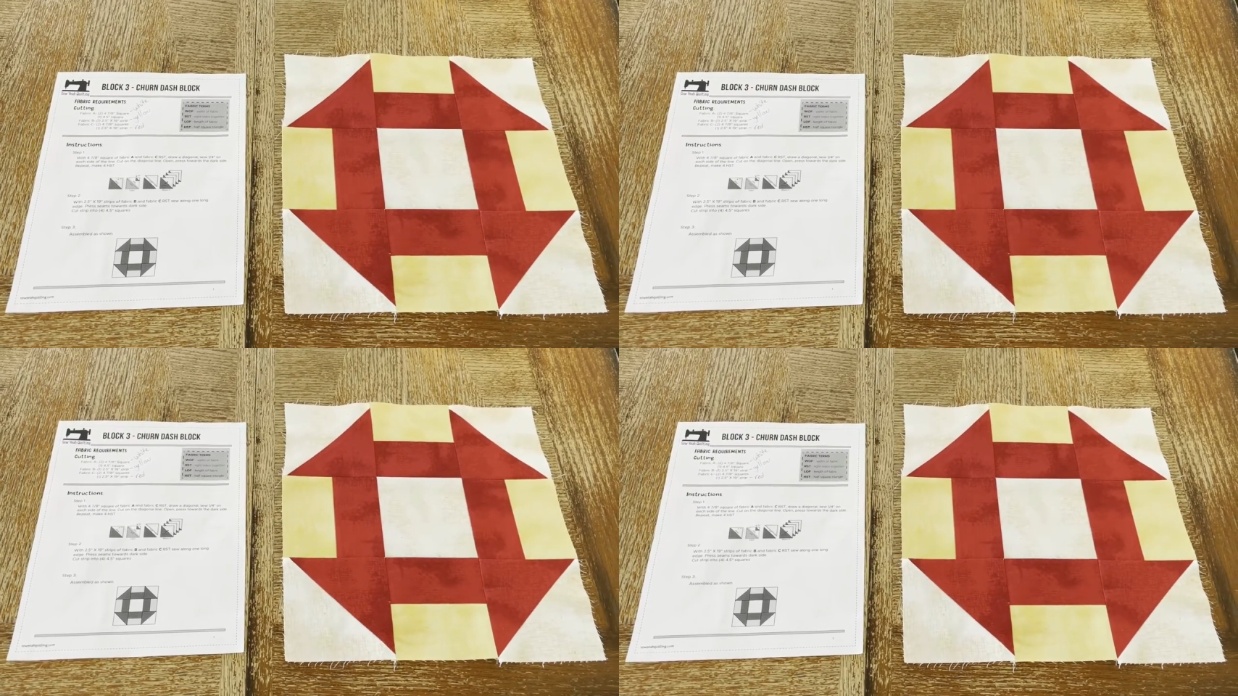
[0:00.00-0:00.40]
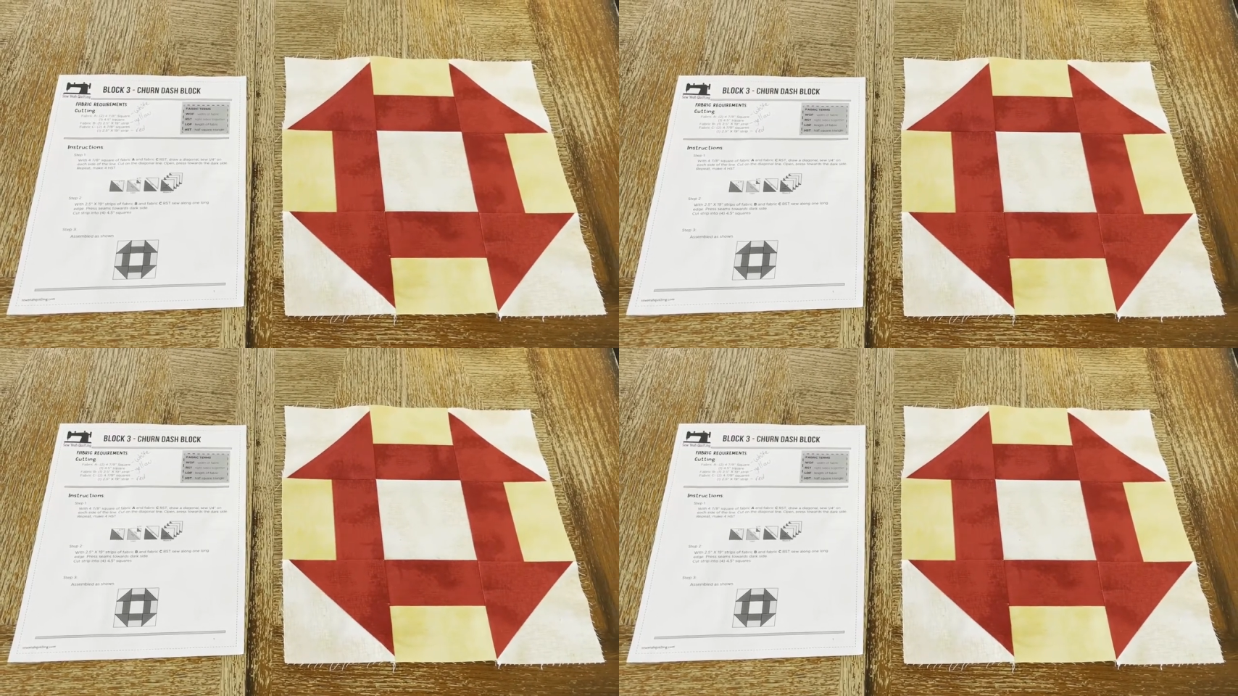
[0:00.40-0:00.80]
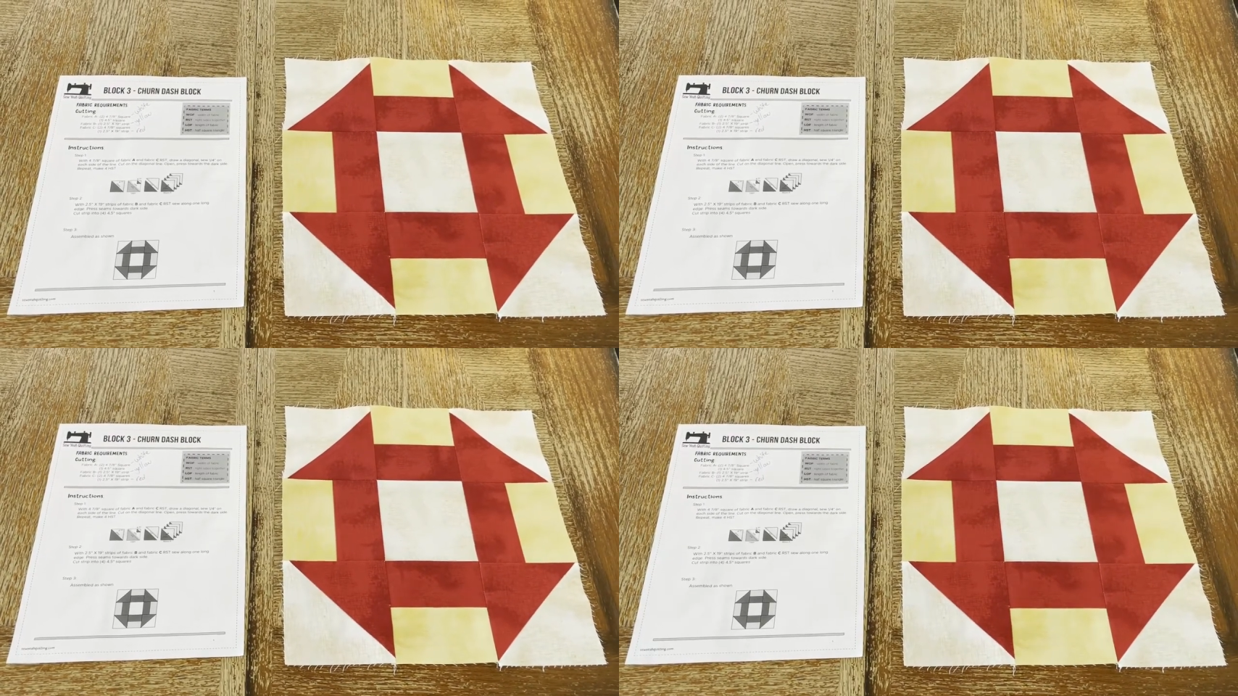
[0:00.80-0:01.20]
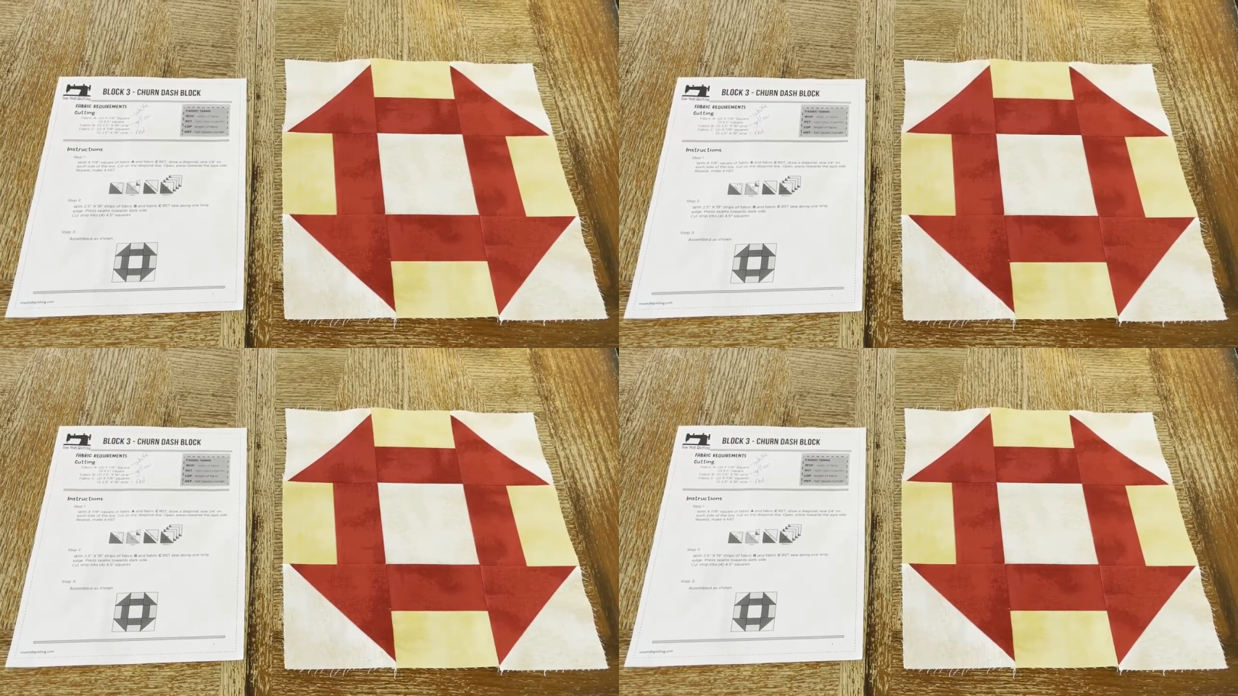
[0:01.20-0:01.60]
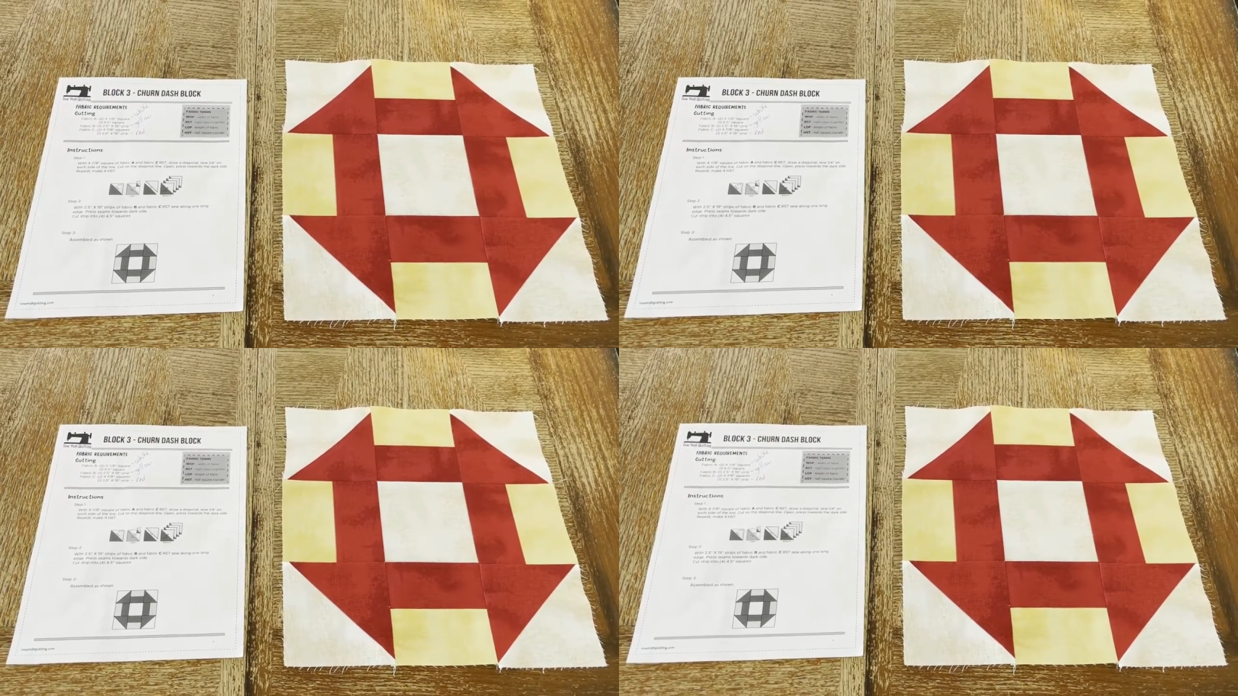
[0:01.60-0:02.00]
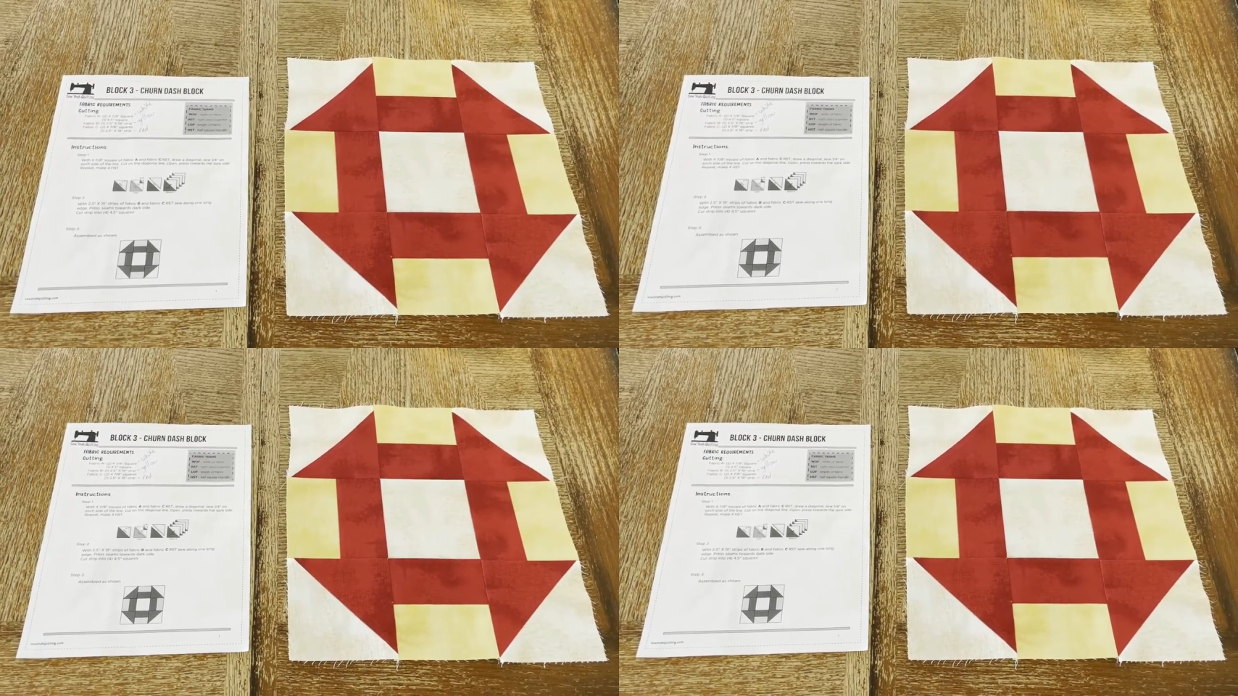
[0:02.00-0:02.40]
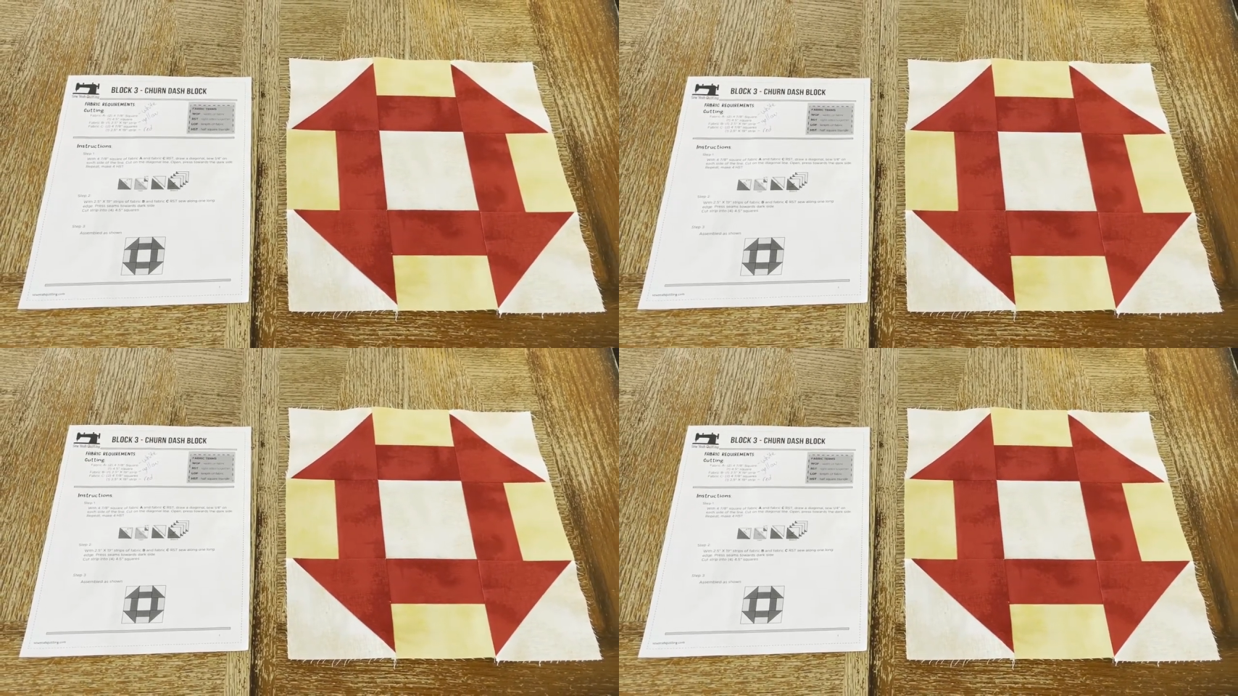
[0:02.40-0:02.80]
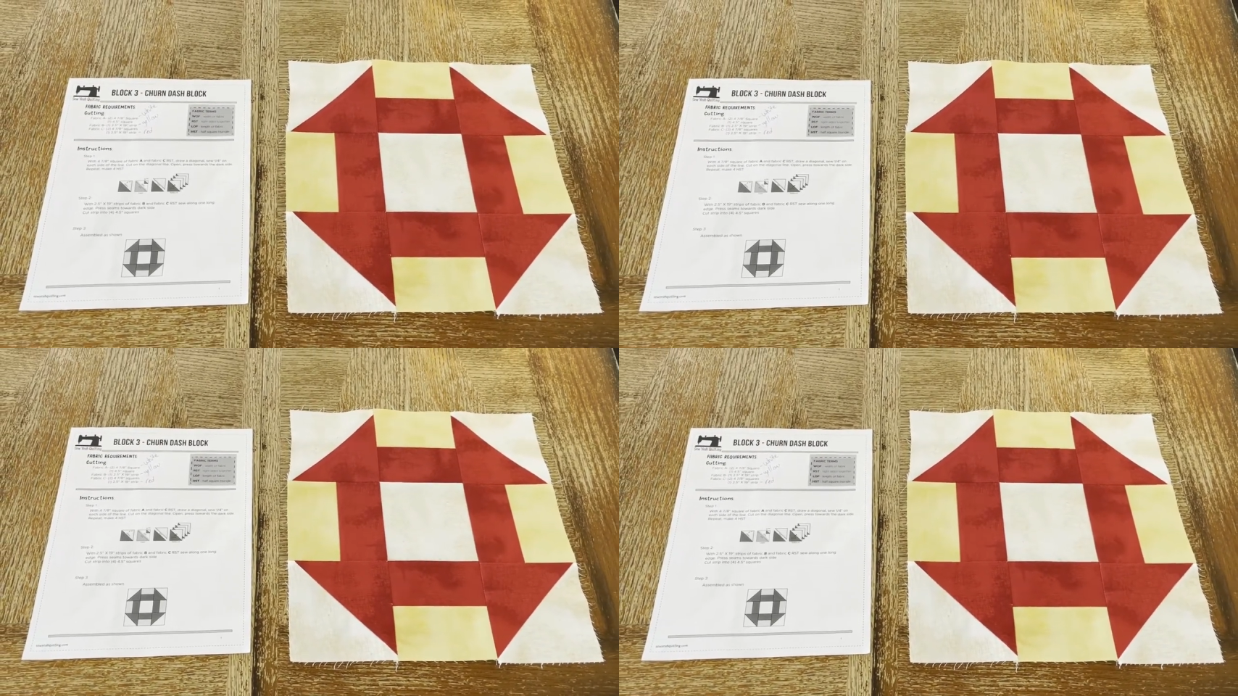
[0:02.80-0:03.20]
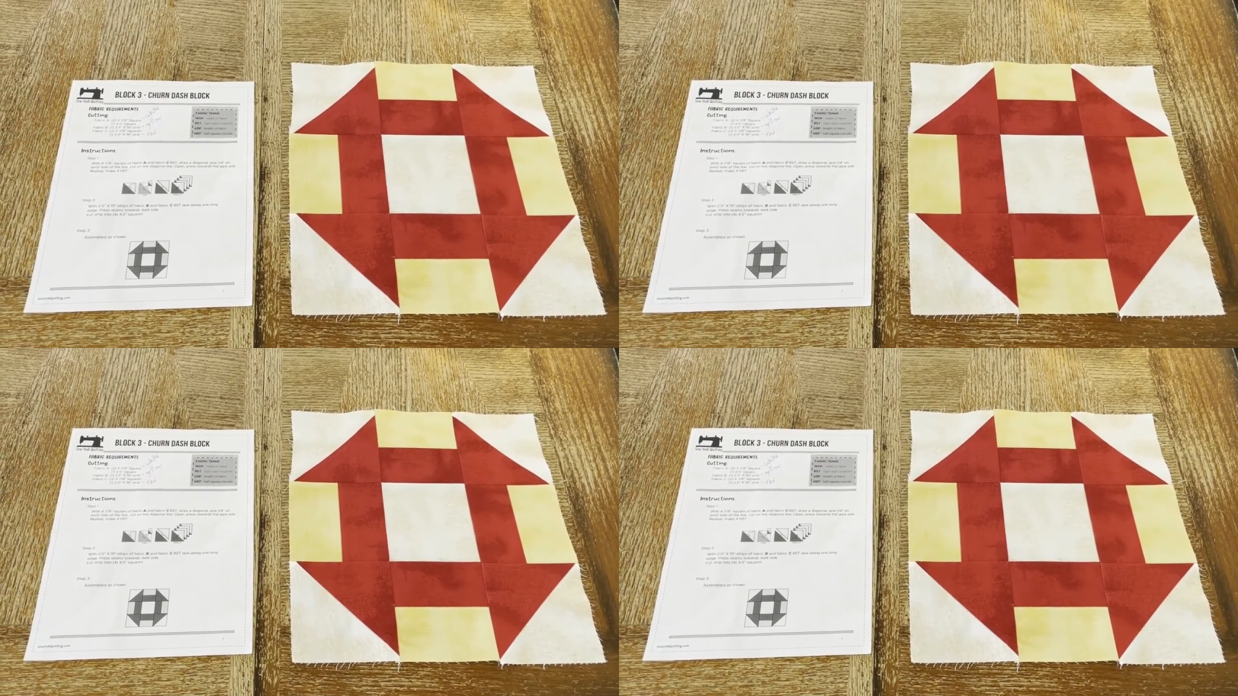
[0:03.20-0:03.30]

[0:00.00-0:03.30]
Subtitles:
[unreadable: no face in view]